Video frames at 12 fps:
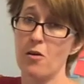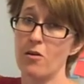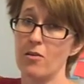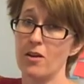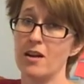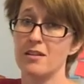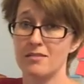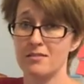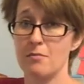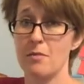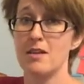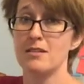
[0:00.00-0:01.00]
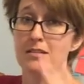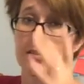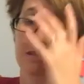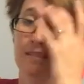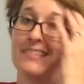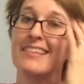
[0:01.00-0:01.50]
hard on cement
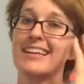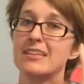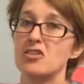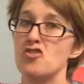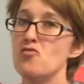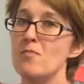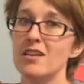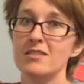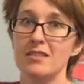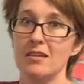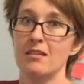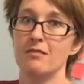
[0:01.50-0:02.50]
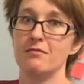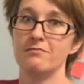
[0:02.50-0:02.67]
like two months ago.